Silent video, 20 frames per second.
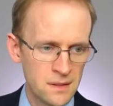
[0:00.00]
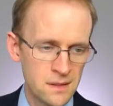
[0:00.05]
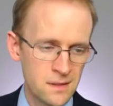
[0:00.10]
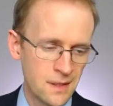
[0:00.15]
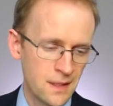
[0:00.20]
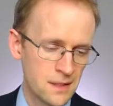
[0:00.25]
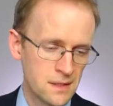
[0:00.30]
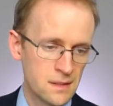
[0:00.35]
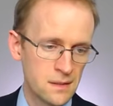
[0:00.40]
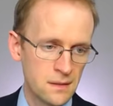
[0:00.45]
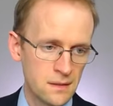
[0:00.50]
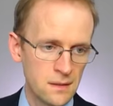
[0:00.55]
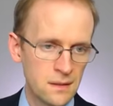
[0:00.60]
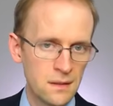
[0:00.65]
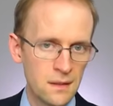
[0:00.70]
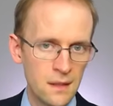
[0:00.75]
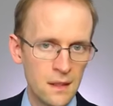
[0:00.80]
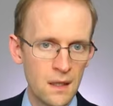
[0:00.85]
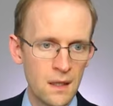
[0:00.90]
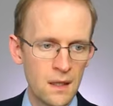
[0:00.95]
that's
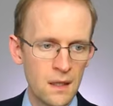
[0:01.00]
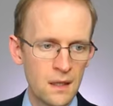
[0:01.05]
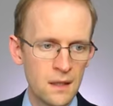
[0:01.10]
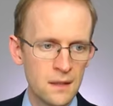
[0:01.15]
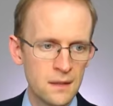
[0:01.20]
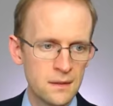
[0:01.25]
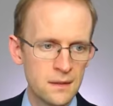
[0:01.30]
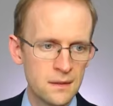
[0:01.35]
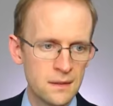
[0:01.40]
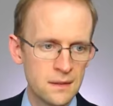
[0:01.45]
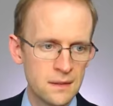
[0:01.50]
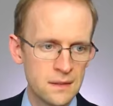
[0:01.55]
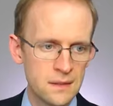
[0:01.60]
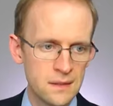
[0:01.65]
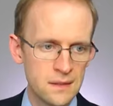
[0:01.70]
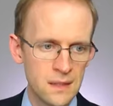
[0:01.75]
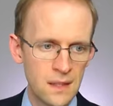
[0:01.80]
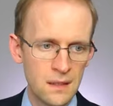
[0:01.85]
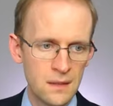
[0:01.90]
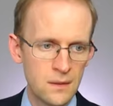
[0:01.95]
as I
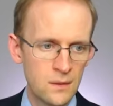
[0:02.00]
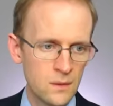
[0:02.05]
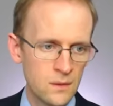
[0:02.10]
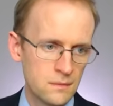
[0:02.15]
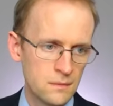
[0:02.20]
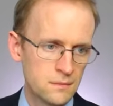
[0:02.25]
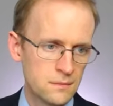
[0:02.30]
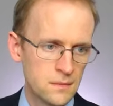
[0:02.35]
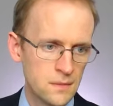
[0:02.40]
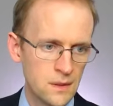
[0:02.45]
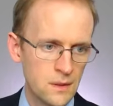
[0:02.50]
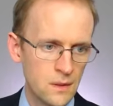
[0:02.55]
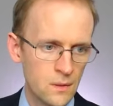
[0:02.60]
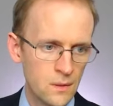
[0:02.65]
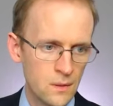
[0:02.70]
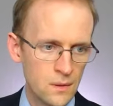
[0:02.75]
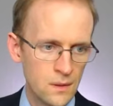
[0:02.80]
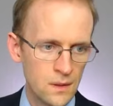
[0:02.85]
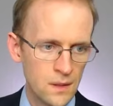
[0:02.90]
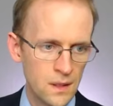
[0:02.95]
say, your
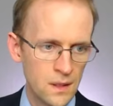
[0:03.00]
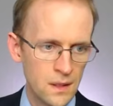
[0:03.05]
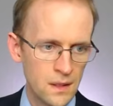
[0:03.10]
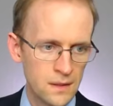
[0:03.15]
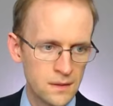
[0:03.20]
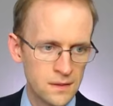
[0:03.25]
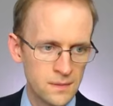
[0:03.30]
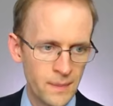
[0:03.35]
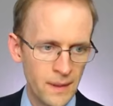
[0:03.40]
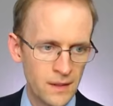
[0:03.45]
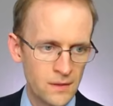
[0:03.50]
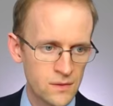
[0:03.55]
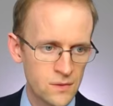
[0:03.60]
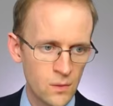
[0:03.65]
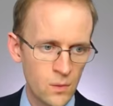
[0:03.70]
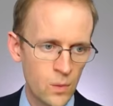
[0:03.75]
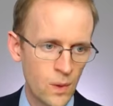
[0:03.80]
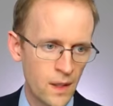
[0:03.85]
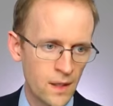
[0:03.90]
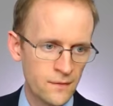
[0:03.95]
spouse,
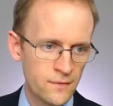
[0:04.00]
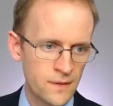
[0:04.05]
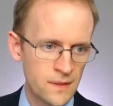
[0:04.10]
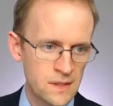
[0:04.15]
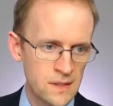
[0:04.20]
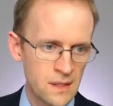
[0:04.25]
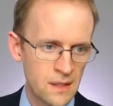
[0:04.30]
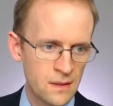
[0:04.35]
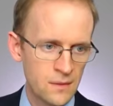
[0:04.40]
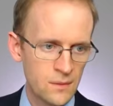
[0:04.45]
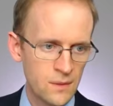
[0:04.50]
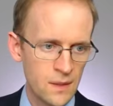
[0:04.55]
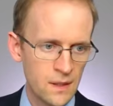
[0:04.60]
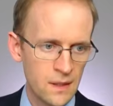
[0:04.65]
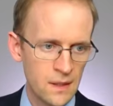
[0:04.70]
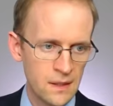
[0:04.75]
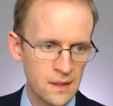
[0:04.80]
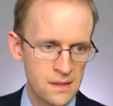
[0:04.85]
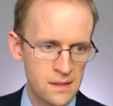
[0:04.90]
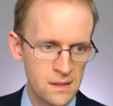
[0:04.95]
your wife, let's say
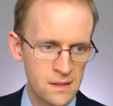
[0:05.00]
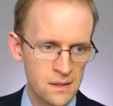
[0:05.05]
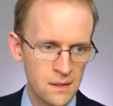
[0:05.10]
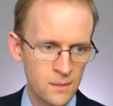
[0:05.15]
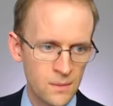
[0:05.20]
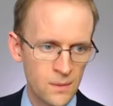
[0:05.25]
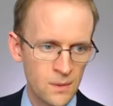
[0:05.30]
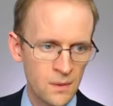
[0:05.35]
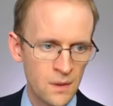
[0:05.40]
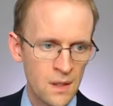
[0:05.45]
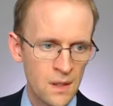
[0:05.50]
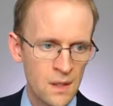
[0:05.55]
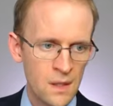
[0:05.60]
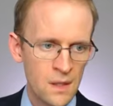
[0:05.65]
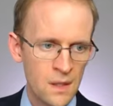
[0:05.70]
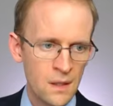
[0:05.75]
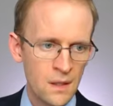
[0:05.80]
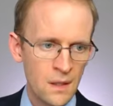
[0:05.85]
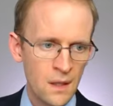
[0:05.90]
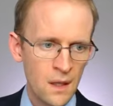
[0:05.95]
in this example,
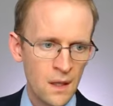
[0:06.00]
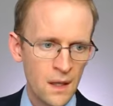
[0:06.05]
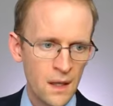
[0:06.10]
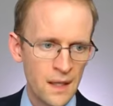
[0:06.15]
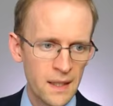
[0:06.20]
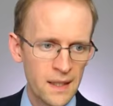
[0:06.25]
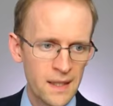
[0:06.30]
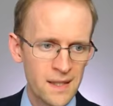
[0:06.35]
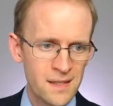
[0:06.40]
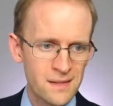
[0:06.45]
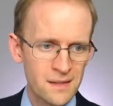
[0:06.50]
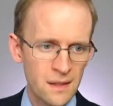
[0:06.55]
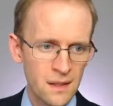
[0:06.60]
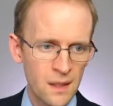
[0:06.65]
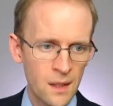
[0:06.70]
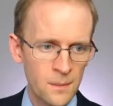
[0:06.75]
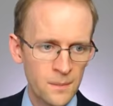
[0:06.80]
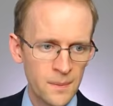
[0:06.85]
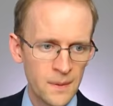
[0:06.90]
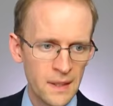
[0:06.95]
is
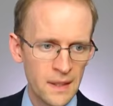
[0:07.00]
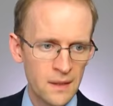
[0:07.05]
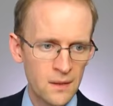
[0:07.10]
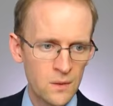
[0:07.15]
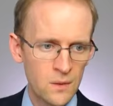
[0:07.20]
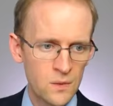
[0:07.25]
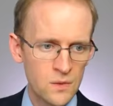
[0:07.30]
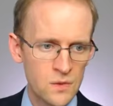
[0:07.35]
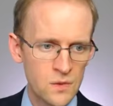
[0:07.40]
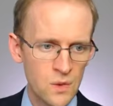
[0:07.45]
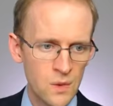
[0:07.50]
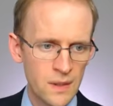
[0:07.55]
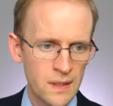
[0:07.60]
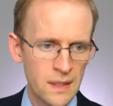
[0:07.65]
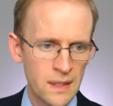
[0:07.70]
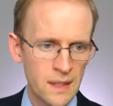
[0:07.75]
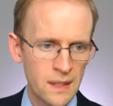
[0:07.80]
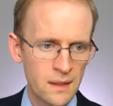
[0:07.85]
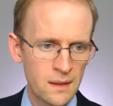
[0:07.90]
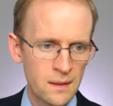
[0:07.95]
accompanying or
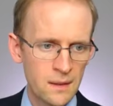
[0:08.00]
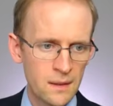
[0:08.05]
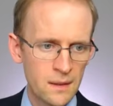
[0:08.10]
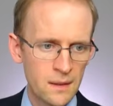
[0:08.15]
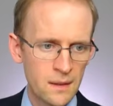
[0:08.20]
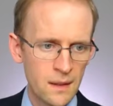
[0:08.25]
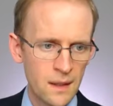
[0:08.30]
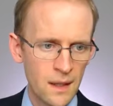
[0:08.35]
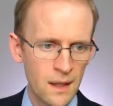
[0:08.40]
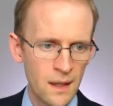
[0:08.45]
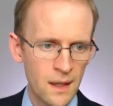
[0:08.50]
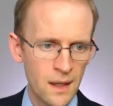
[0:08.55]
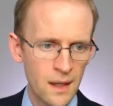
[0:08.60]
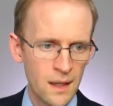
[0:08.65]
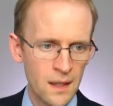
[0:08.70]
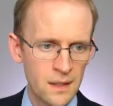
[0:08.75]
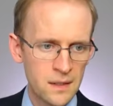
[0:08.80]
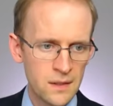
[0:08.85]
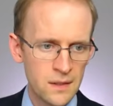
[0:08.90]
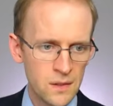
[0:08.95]
joining
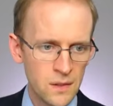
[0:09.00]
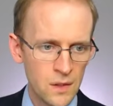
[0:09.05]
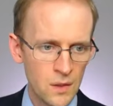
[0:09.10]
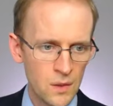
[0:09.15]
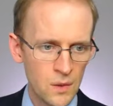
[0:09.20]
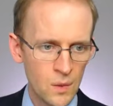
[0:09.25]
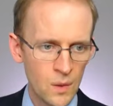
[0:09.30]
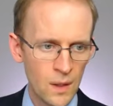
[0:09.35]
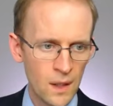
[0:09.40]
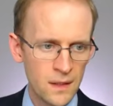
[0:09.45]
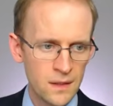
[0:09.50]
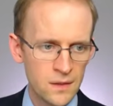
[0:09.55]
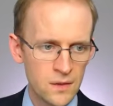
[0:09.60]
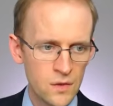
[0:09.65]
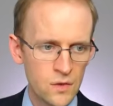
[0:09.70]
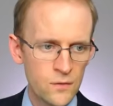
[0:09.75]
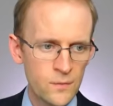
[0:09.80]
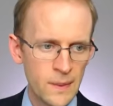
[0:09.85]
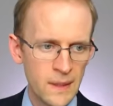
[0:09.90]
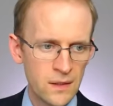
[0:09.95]
you and
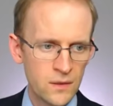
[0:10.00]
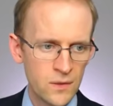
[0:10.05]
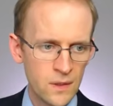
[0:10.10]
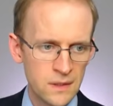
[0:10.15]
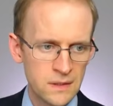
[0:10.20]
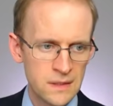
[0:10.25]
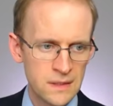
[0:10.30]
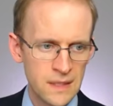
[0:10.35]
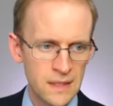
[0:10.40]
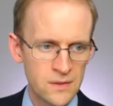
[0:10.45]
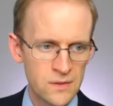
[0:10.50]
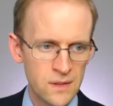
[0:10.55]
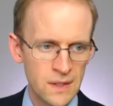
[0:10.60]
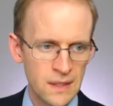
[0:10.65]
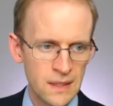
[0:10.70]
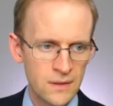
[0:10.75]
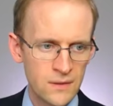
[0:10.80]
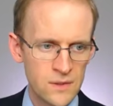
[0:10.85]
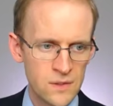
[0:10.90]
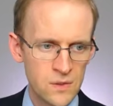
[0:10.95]
you've been granted entry
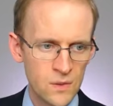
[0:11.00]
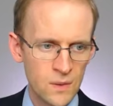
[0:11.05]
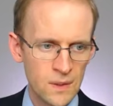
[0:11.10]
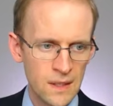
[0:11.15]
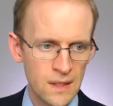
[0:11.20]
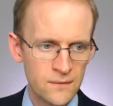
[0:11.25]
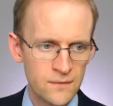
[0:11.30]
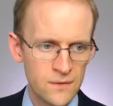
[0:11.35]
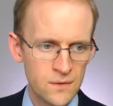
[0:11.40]
clearance or leave